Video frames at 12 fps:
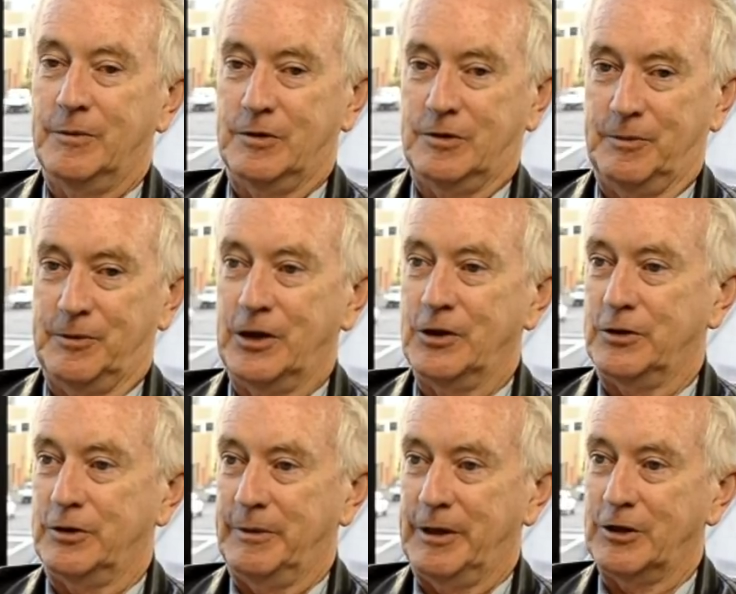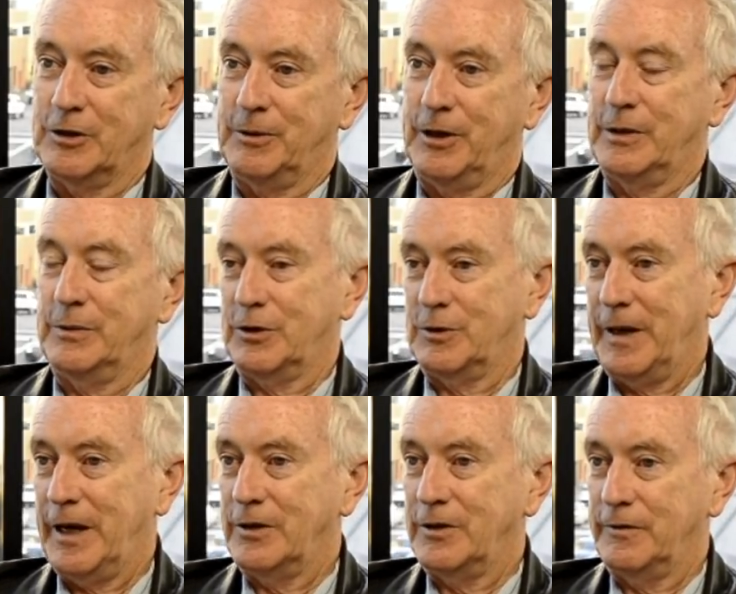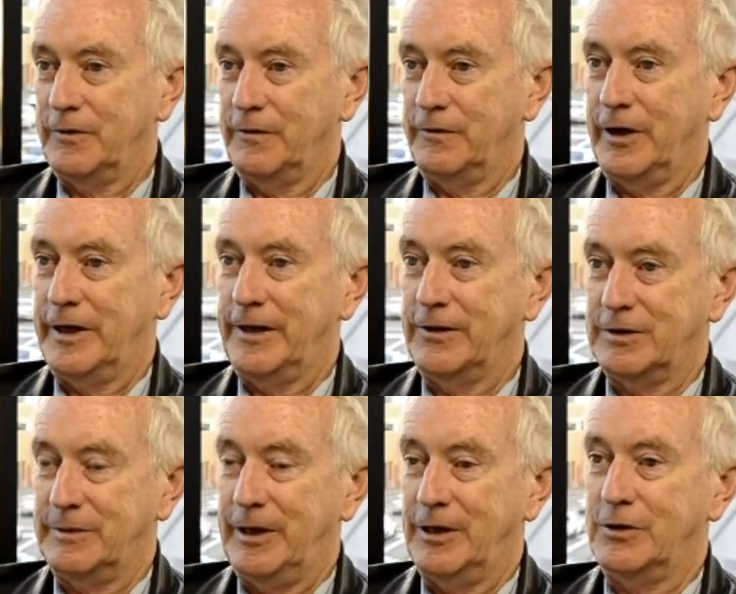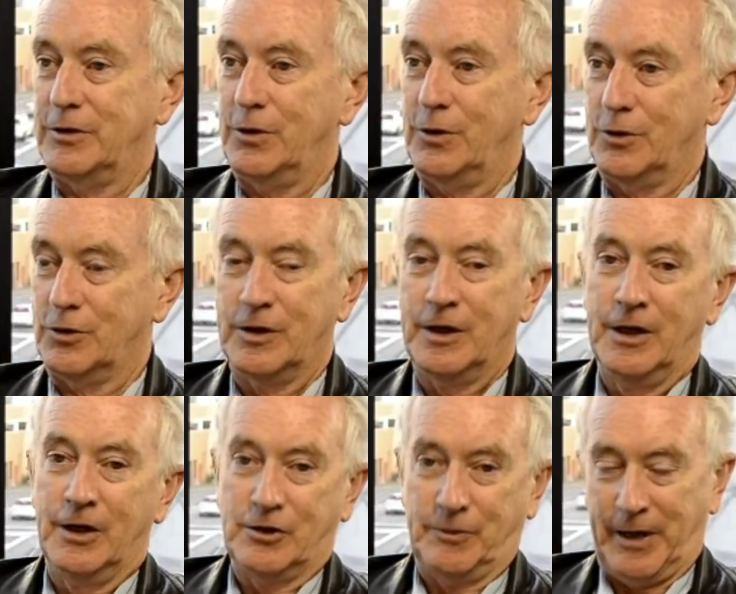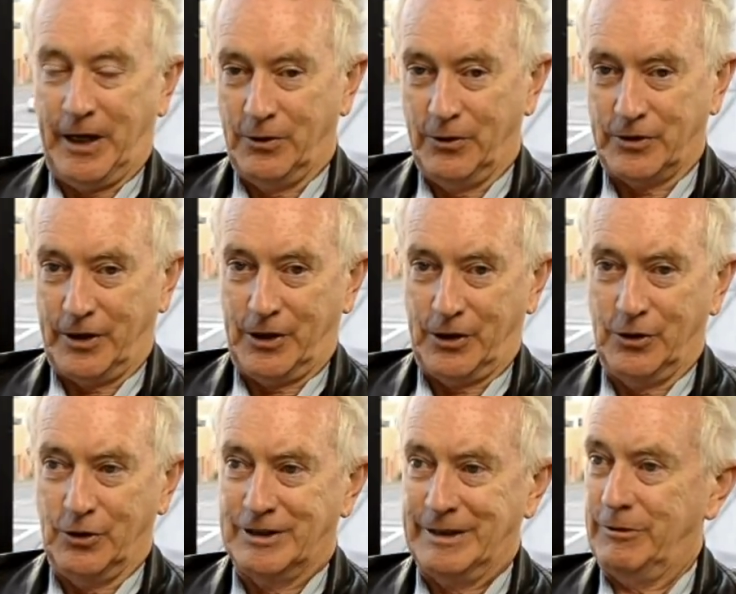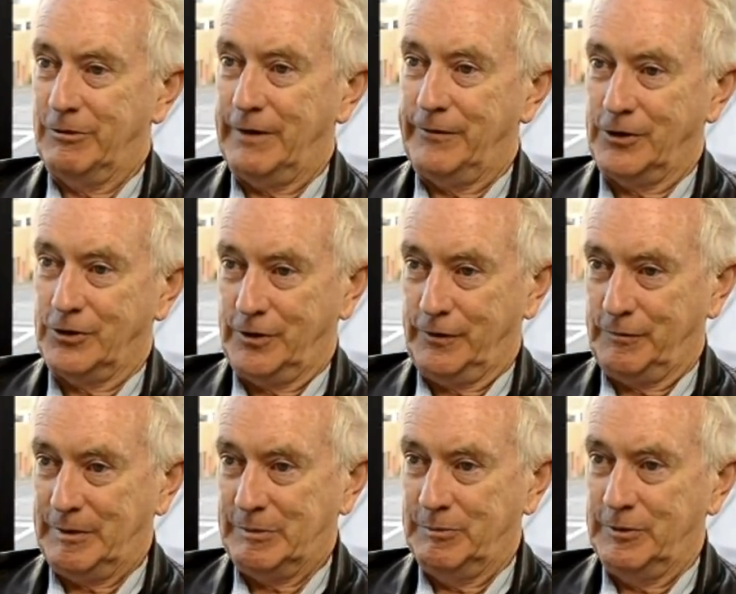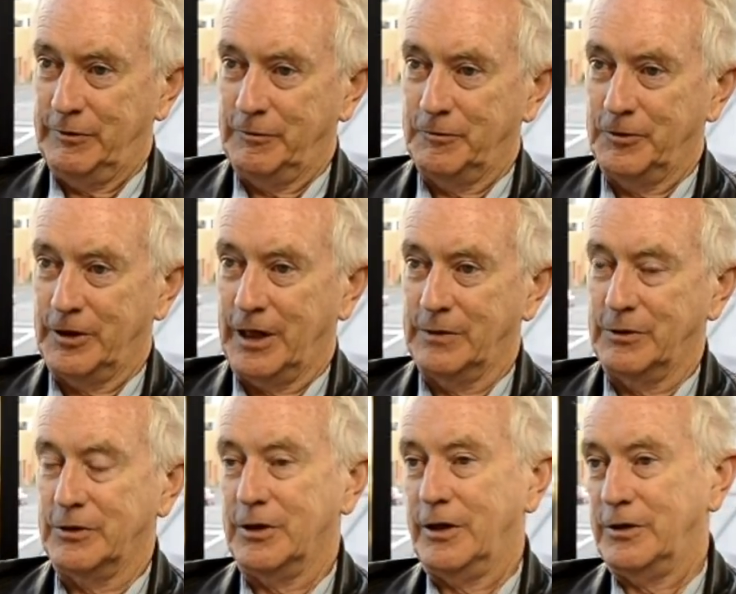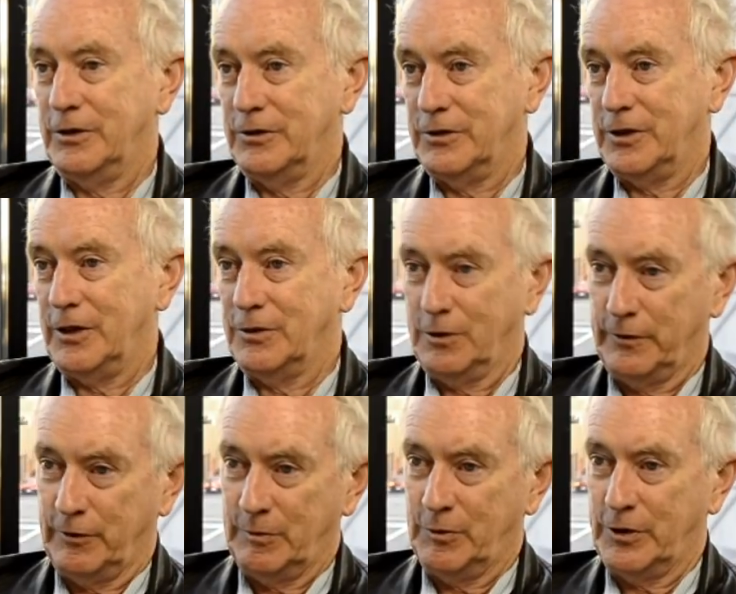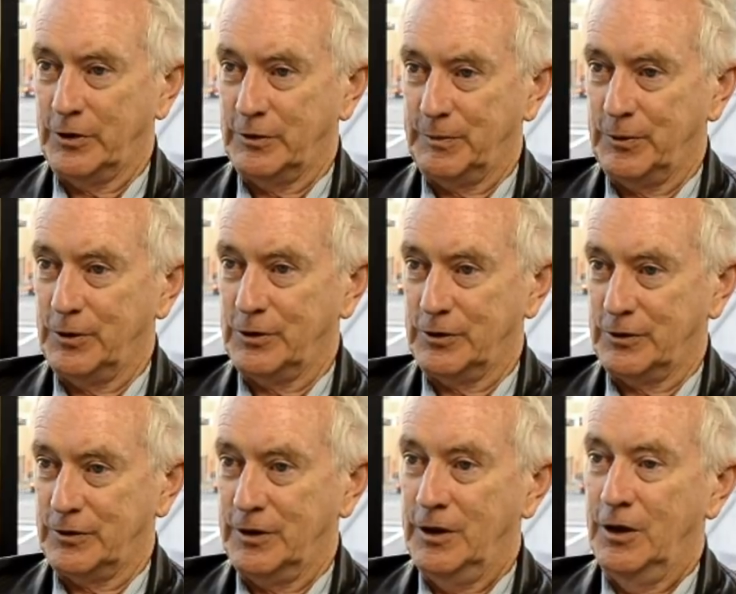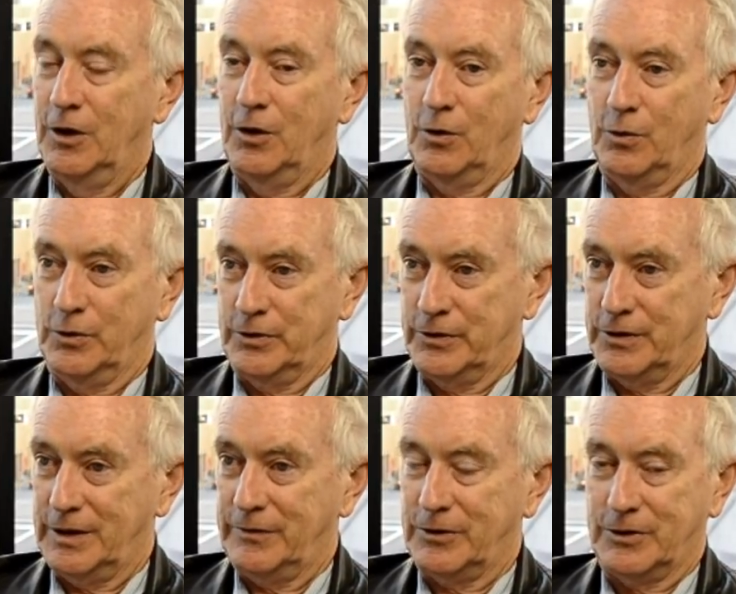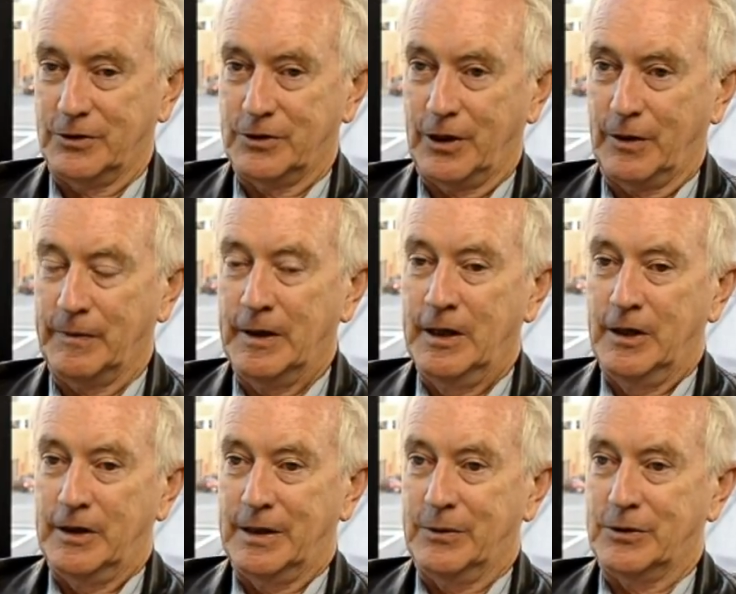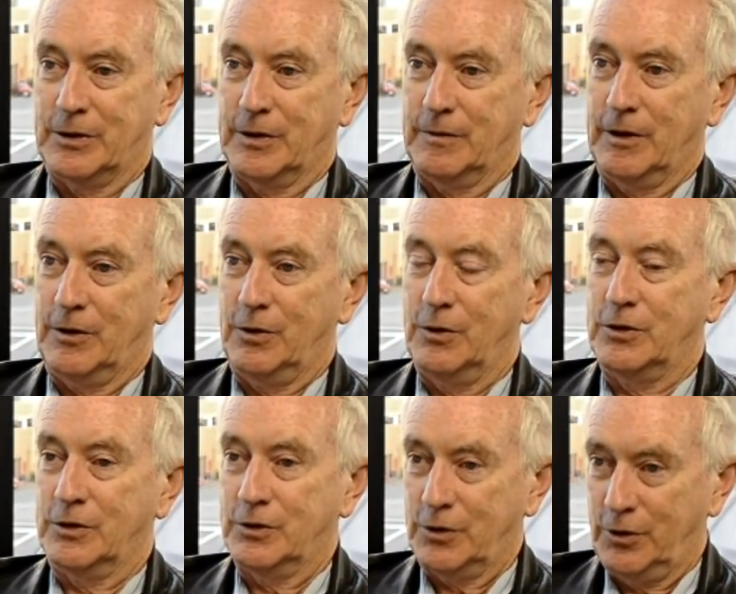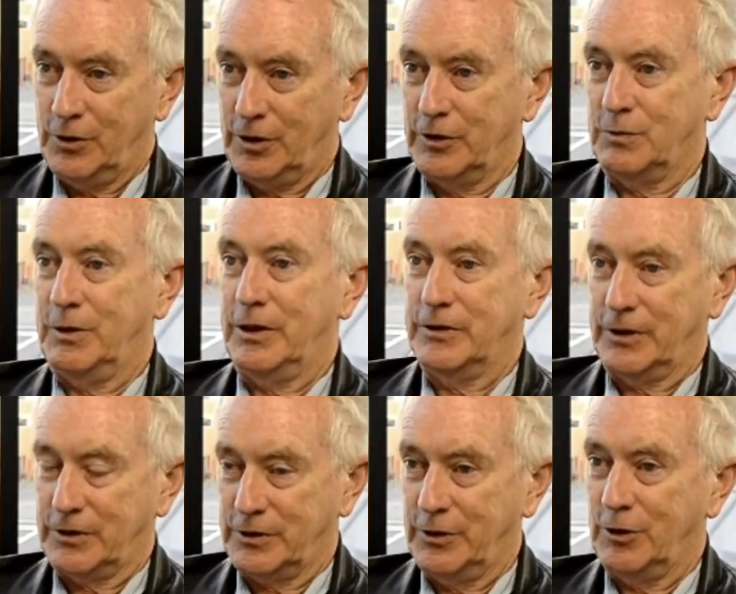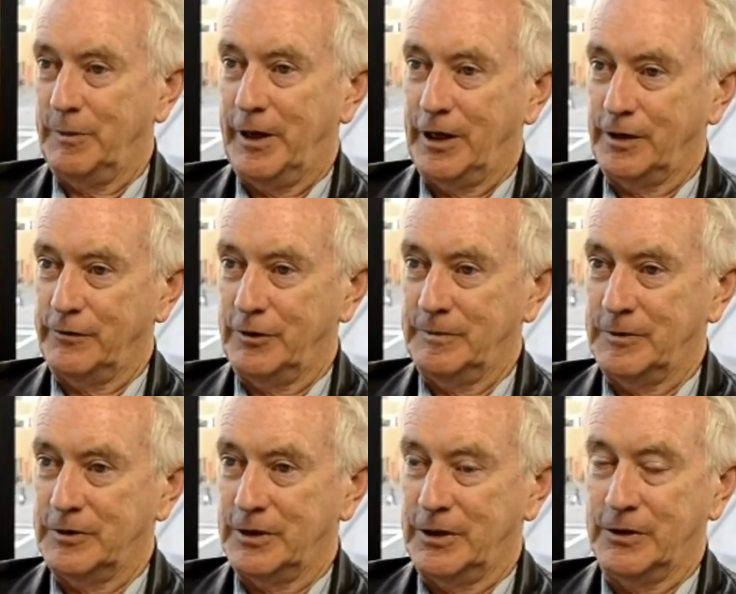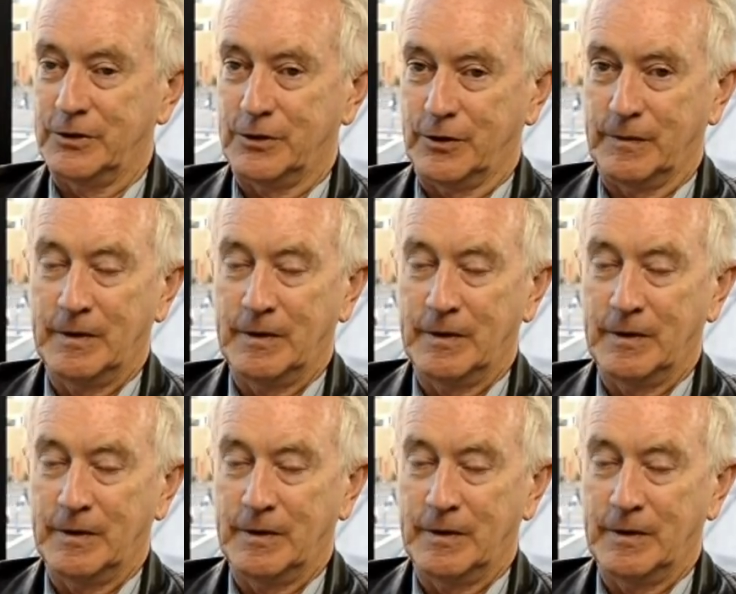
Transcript: the potential of the money supply to expand and finance demand is huge. Japan also had a huge demographic shift, people moving from the countryside to the cities, all of whom wanted to purchase goods and services. So there was a huge internal as well as external market for them to sell into.